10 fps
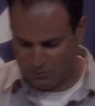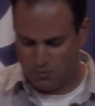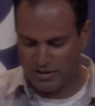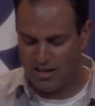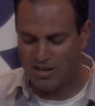
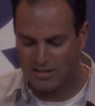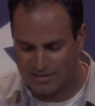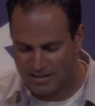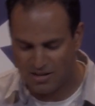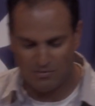working
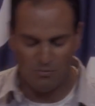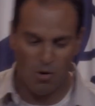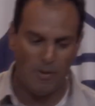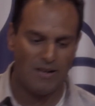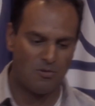on
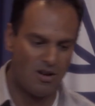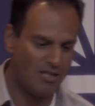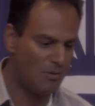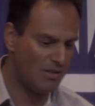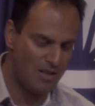mobile
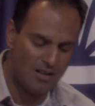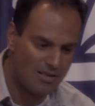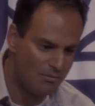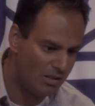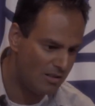products was
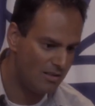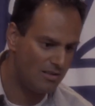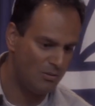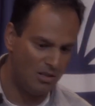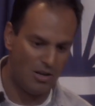awesome
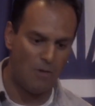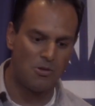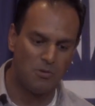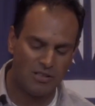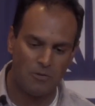because I
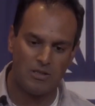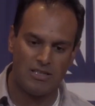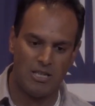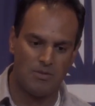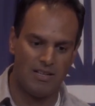was working with
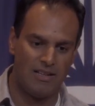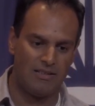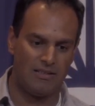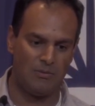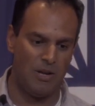teams
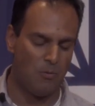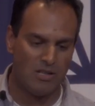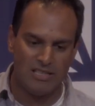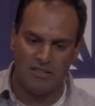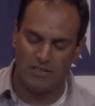that, we had
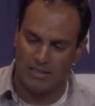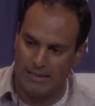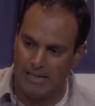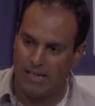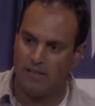one team in
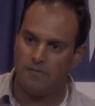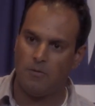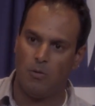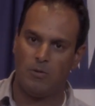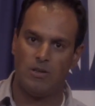Kiev,
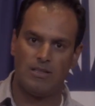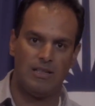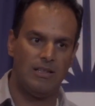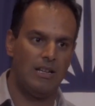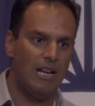one was
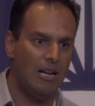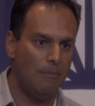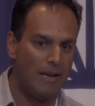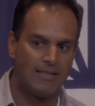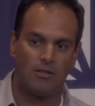in
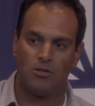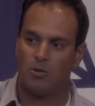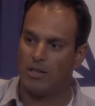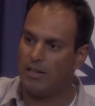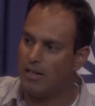Mexico,
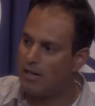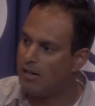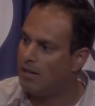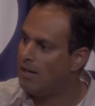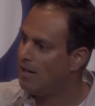
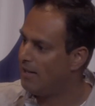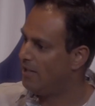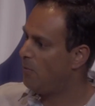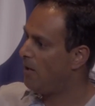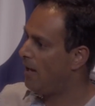Guadalajara, and
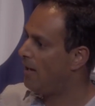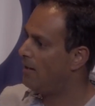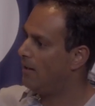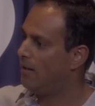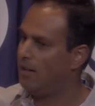then we
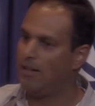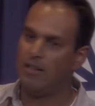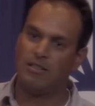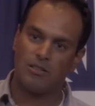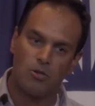had
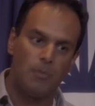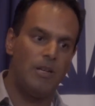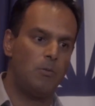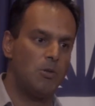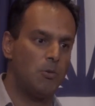another group
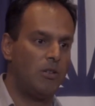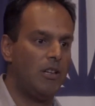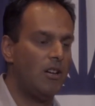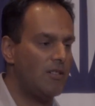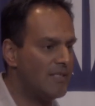that was working
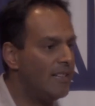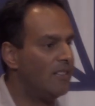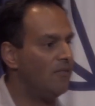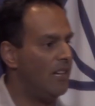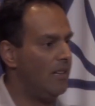out of
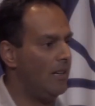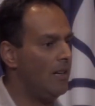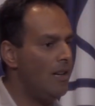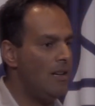Silicon Valley.